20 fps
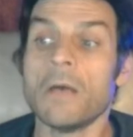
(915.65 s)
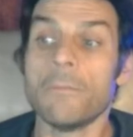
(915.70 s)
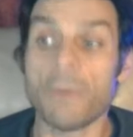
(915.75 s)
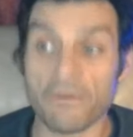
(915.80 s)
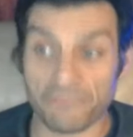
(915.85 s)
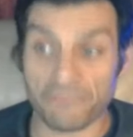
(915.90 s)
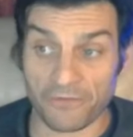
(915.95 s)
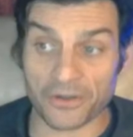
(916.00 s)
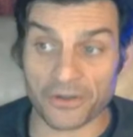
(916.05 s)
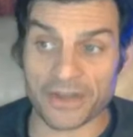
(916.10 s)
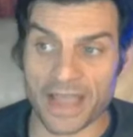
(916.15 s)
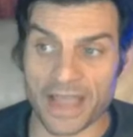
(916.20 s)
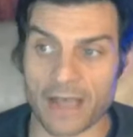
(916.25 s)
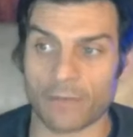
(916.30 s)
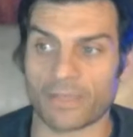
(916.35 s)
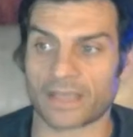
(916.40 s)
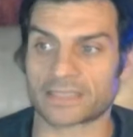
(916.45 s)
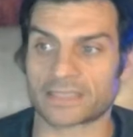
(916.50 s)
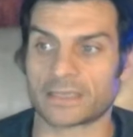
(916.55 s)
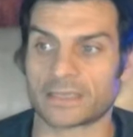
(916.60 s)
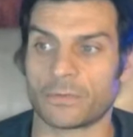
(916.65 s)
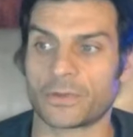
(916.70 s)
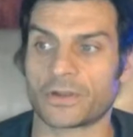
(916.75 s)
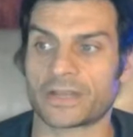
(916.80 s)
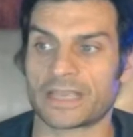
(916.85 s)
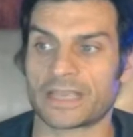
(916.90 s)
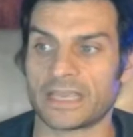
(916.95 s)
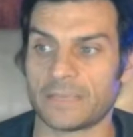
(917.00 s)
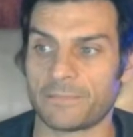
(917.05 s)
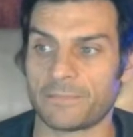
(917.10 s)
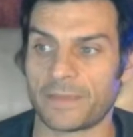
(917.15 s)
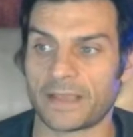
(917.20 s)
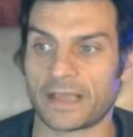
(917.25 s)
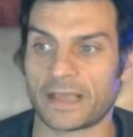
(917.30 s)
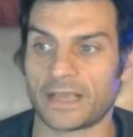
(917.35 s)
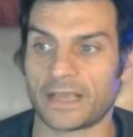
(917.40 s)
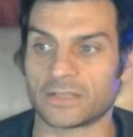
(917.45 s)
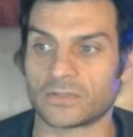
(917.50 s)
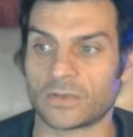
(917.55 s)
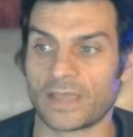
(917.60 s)
But for now, that's how we're going to keep it,
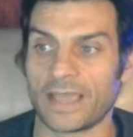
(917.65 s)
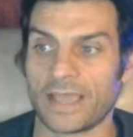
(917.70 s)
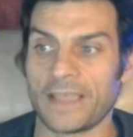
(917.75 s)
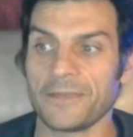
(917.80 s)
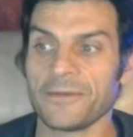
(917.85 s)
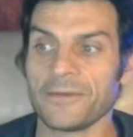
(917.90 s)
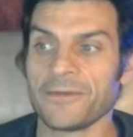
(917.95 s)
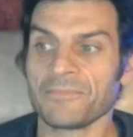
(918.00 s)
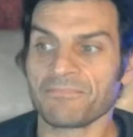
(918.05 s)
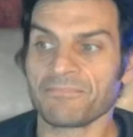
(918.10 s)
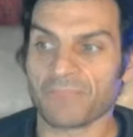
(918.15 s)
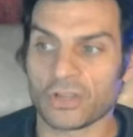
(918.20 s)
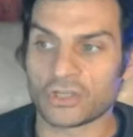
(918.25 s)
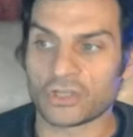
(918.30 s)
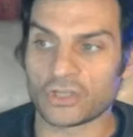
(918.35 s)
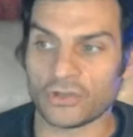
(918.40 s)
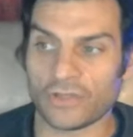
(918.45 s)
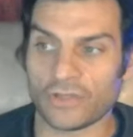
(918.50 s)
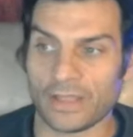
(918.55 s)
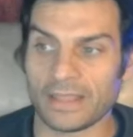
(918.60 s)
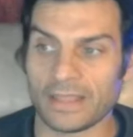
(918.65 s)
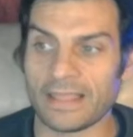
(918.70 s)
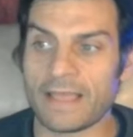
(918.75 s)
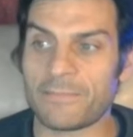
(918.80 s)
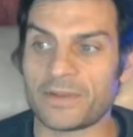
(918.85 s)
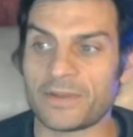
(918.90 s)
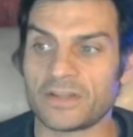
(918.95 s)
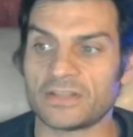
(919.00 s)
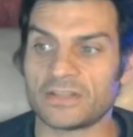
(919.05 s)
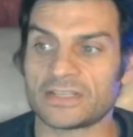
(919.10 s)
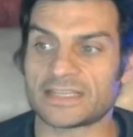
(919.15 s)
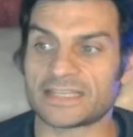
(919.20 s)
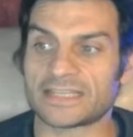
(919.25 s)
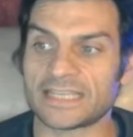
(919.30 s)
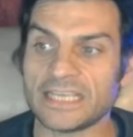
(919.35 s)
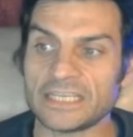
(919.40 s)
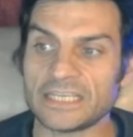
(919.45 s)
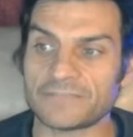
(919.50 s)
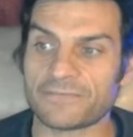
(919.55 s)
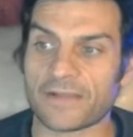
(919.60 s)
guys. Okay. So the Lebanon
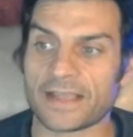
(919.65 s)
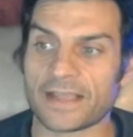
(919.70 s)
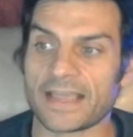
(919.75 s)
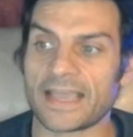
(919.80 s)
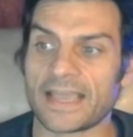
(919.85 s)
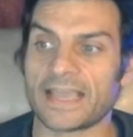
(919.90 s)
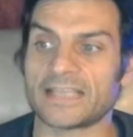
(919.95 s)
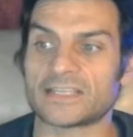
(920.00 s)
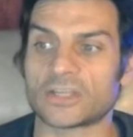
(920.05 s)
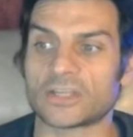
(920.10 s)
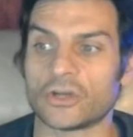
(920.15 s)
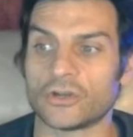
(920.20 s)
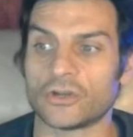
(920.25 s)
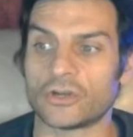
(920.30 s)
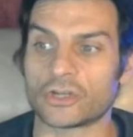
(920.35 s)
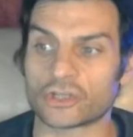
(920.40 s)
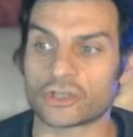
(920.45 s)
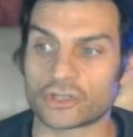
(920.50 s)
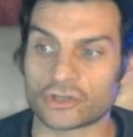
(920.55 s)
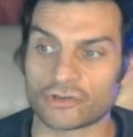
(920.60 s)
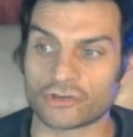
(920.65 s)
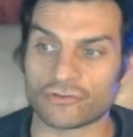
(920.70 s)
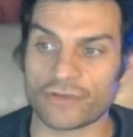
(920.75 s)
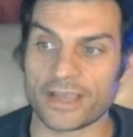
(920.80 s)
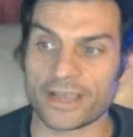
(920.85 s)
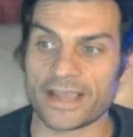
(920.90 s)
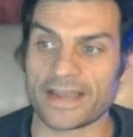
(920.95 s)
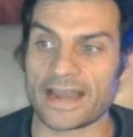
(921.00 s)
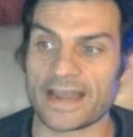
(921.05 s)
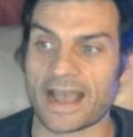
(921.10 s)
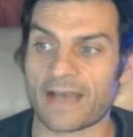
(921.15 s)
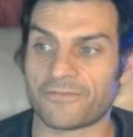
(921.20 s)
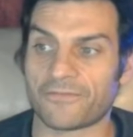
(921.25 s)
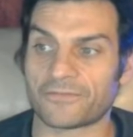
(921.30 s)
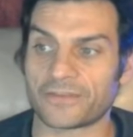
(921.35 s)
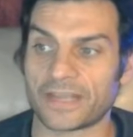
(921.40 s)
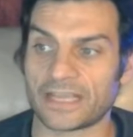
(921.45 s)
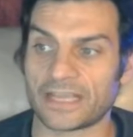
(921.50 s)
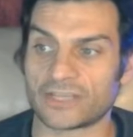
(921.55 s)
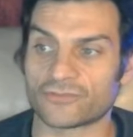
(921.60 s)
ceasefire is under strain
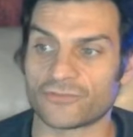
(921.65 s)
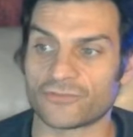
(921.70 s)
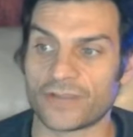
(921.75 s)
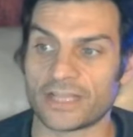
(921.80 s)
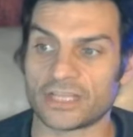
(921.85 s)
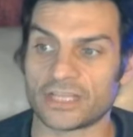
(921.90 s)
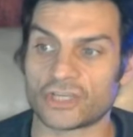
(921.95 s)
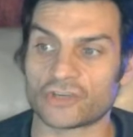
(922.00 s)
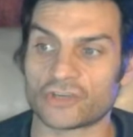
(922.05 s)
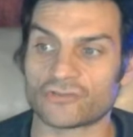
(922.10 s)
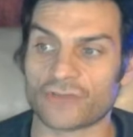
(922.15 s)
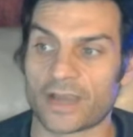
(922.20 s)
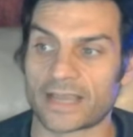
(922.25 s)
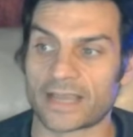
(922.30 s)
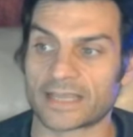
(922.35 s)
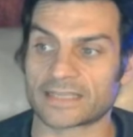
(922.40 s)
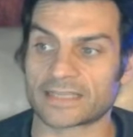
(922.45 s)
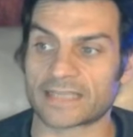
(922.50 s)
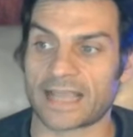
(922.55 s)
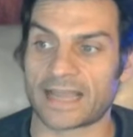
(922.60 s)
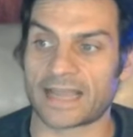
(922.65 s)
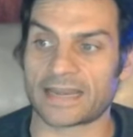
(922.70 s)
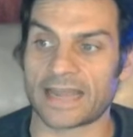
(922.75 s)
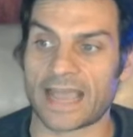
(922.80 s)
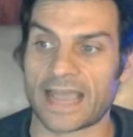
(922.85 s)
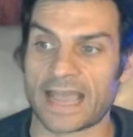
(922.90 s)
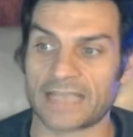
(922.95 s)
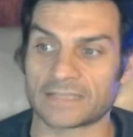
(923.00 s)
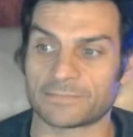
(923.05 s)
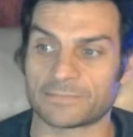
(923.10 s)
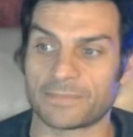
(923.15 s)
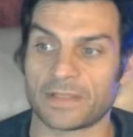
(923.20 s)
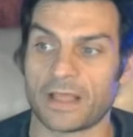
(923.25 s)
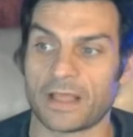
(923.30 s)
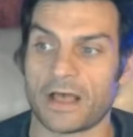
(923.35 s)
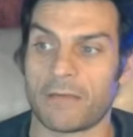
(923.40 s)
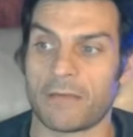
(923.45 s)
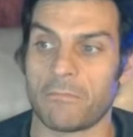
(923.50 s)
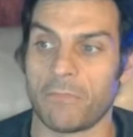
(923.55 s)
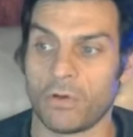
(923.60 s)
after Israeli strikes and
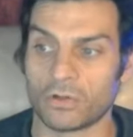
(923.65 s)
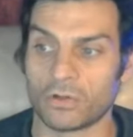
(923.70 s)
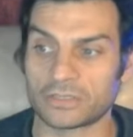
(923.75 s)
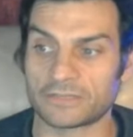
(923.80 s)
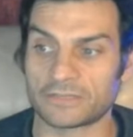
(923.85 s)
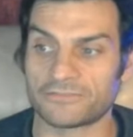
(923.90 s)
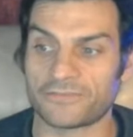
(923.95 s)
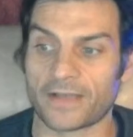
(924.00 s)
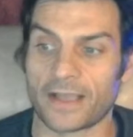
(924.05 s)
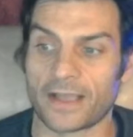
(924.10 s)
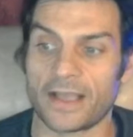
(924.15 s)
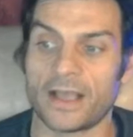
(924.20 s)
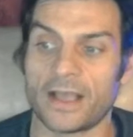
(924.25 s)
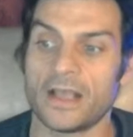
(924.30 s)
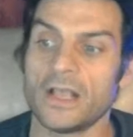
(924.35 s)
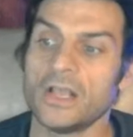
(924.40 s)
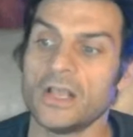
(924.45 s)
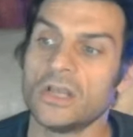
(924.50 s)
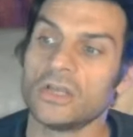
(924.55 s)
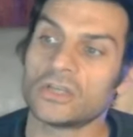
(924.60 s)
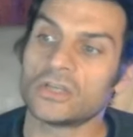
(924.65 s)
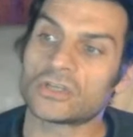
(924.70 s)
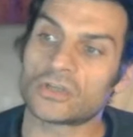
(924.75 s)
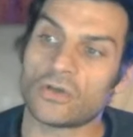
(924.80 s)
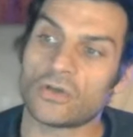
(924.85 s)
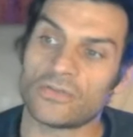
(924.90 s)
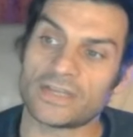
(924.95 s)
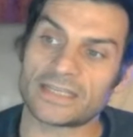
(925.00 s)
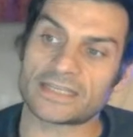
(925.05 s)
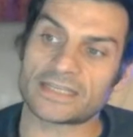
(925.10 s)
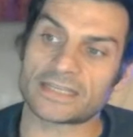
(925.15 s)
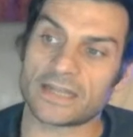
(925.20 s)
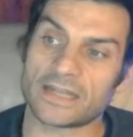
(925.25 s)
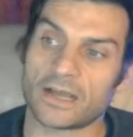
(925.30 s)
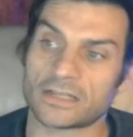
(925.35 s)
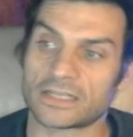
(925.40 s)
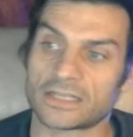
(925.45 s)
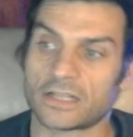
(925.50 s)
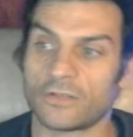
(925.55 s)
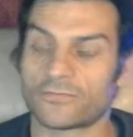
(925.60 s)
Hezbollah mortar fire. So this is an
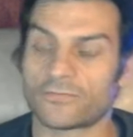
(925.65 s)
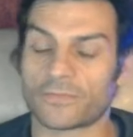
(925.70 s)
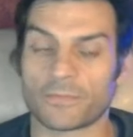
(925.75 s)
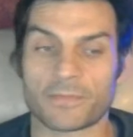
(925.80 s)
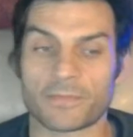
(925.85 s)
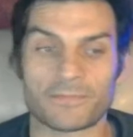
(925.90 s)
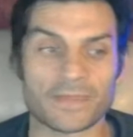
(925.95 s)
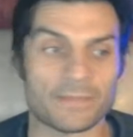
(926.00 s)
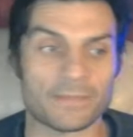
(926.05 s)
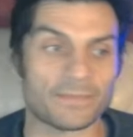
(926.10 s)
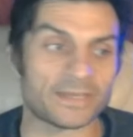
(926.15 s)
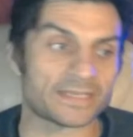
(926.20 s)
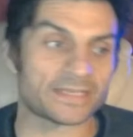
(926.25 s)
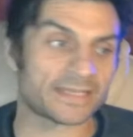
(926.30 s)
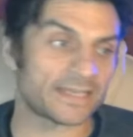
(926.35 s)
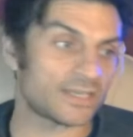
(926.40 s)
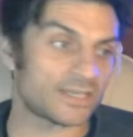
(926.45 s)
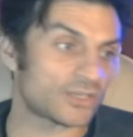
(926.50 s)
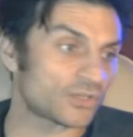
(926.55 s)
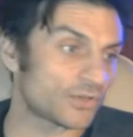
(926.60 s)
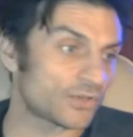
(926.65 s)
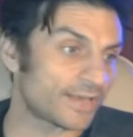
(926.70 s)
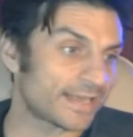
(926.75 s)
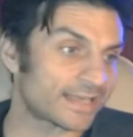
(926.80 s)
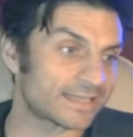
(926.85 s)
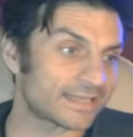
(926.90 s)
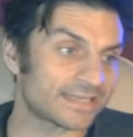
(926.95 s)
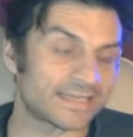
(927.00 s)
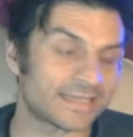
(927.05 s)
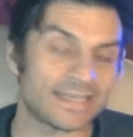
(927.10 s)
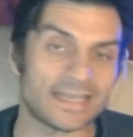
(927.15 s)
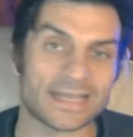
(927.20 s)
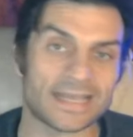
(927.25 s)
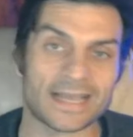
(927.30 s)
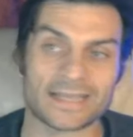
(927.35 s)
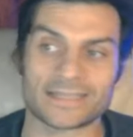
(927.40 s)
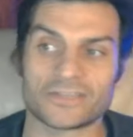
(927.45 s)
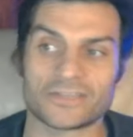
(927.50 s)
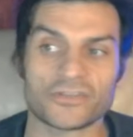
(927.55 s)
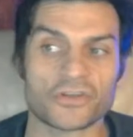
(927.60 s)
article from the BBC. So you can see,
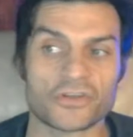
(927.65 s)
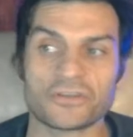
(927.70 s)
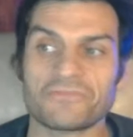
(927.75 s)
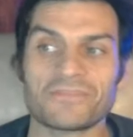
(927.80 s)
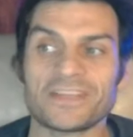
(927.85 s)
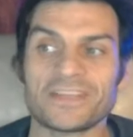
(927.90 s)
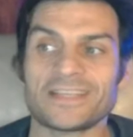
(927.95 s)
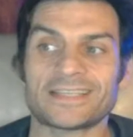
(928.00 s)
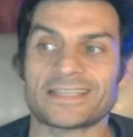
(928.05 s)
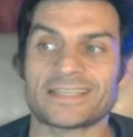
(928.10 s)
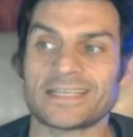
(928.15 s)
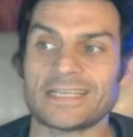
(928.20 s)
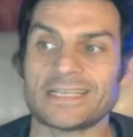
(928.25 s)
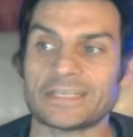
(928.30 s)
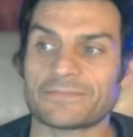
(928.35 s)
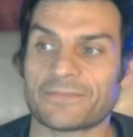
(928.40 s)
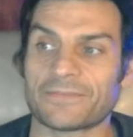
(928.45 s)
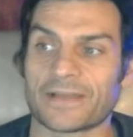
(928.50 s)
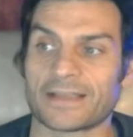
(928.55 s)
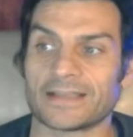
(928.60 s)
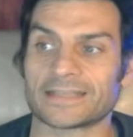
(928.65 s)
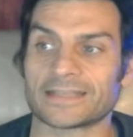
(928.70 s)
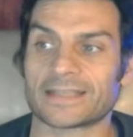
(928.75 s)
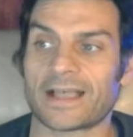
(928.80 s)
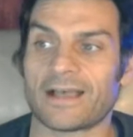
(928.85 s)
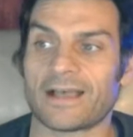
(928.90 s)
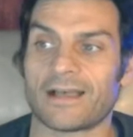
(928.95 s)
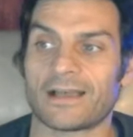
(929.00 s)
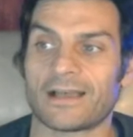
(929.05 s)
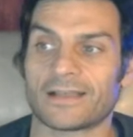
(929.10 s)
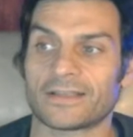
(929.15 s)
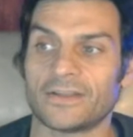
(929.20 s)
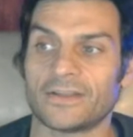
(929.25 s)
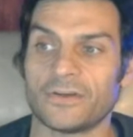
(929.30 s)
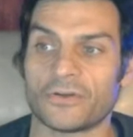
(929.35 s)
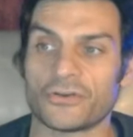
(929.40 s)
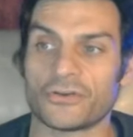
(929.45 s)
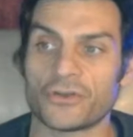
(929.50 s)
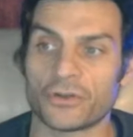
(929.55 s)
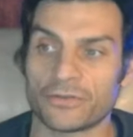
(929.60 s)
guys, none of these ceasefires are, you
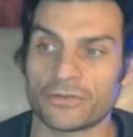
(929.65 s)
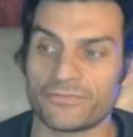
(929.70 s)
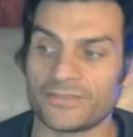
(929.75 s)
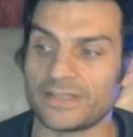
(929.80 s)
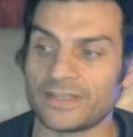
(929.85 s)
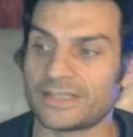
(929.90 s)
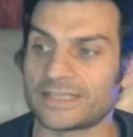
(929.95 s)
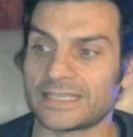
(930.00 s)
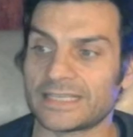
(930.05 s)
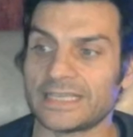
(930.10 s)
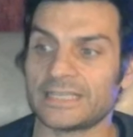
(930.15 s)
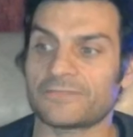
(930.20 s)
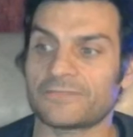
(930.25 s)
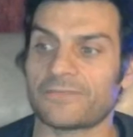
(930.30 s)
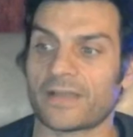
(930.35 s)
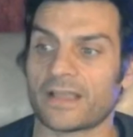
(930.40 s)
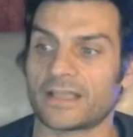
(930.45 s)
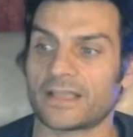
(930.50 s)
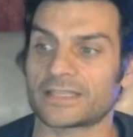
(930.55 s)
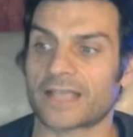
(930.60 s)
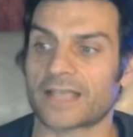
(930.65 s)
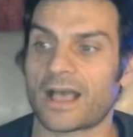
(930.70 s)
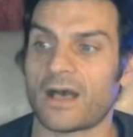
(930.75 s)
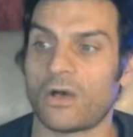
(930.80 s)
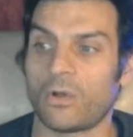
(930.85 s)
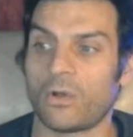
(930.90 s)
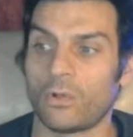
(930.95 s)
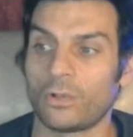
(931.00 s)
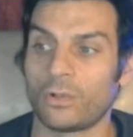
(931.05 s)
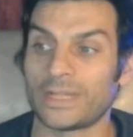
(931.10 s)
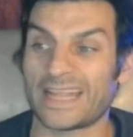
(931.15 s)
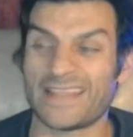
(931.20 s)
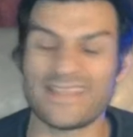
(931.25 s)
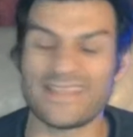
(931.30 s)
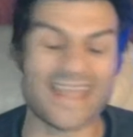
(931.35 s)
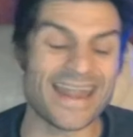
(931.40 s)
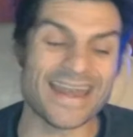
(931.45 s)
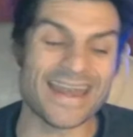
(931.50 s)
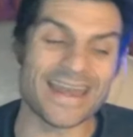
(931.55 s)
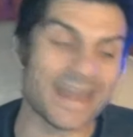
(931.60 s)
know, none of these ceasefires are holding.
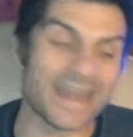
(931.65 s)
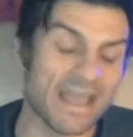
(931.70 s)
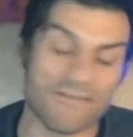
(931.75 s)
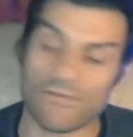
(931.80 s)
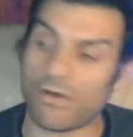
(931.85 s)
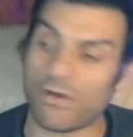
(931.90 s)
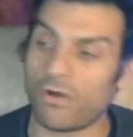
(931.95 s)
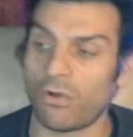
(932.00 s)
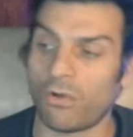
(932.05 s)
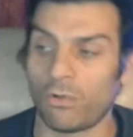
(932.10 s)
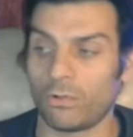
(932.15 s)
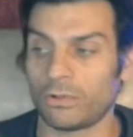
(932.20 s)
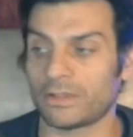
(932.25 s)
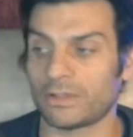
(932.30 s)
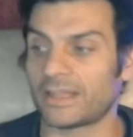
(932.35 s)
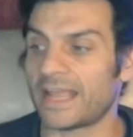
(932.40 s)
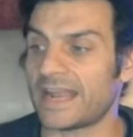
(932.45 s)
They never hold.